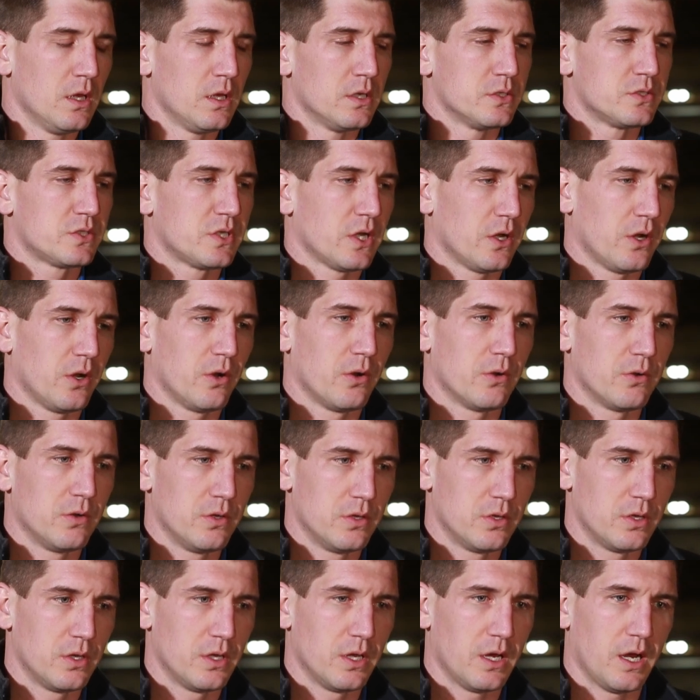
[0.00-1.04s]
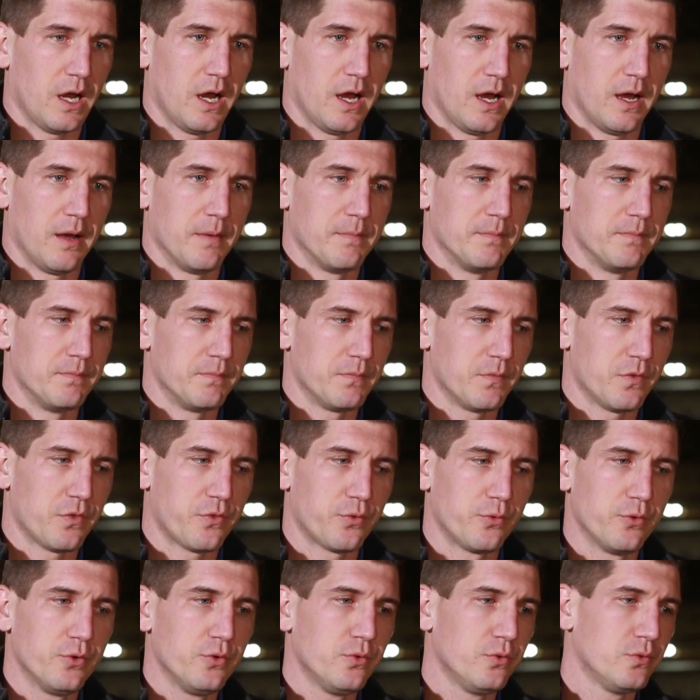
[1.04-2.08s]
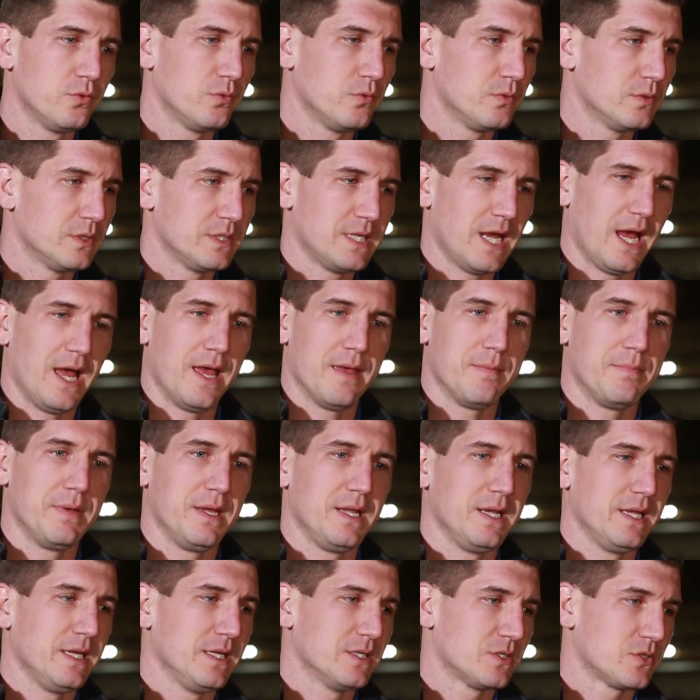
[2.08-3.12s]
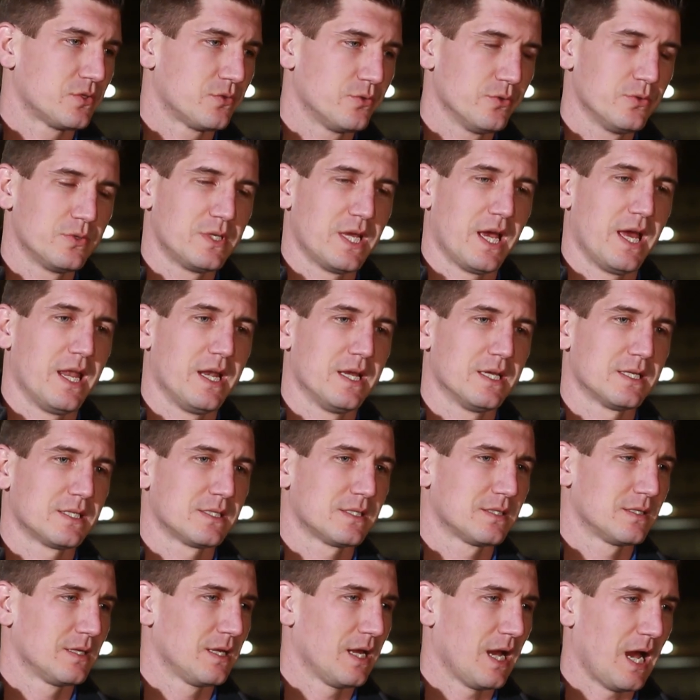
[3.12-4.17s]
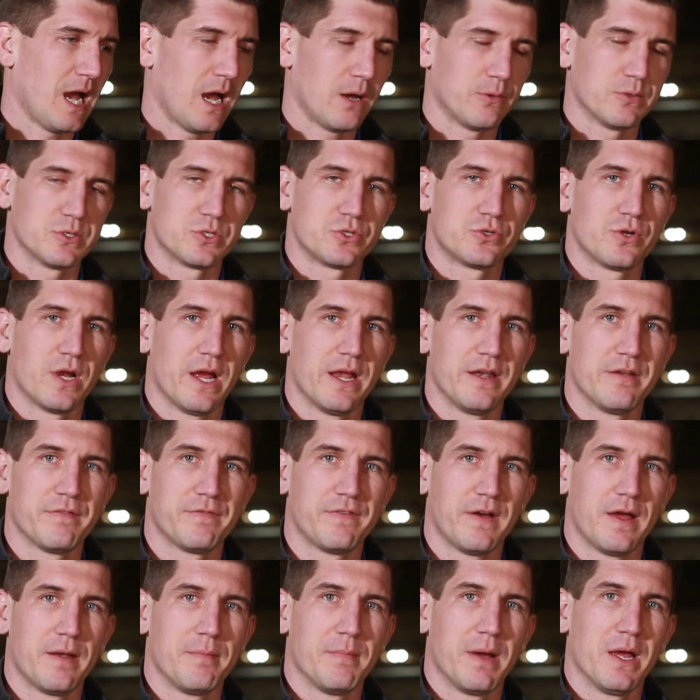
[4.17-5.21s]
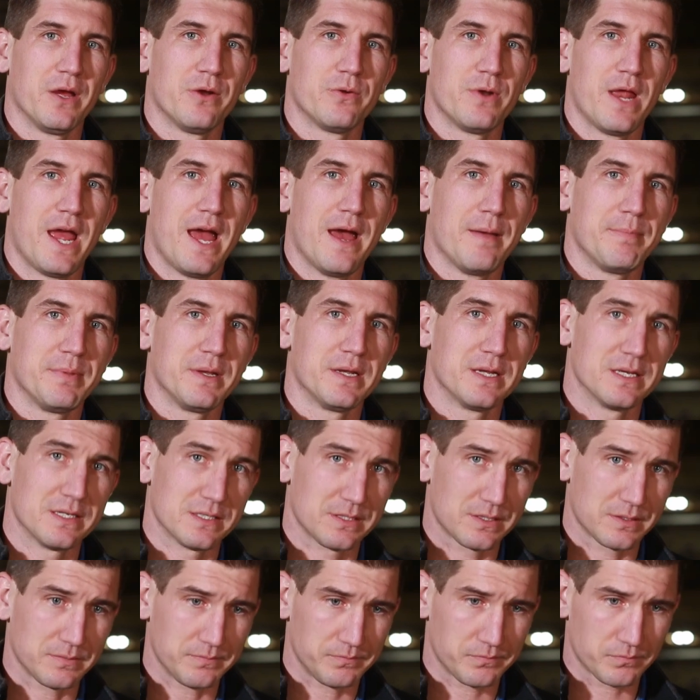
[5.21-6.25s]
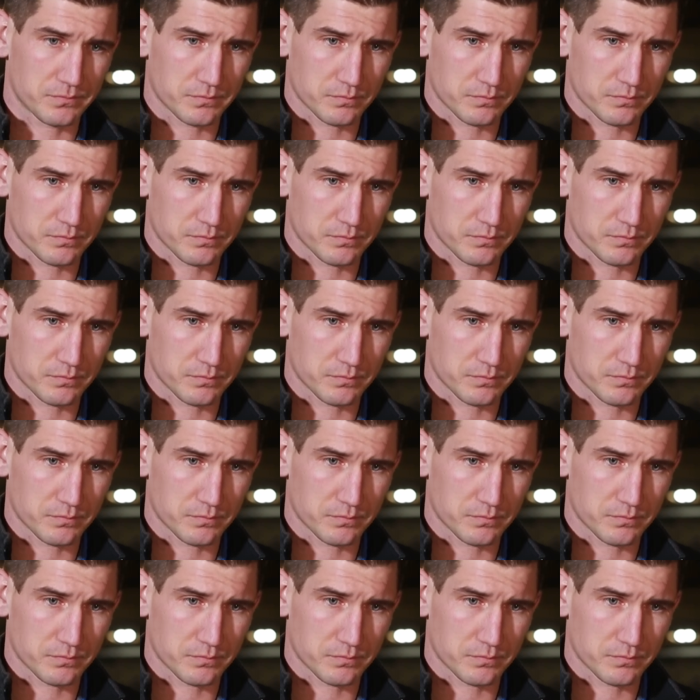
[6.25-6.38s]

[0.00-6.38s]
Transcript: So through diabetes, through tennis, I was trying to find my own happiness.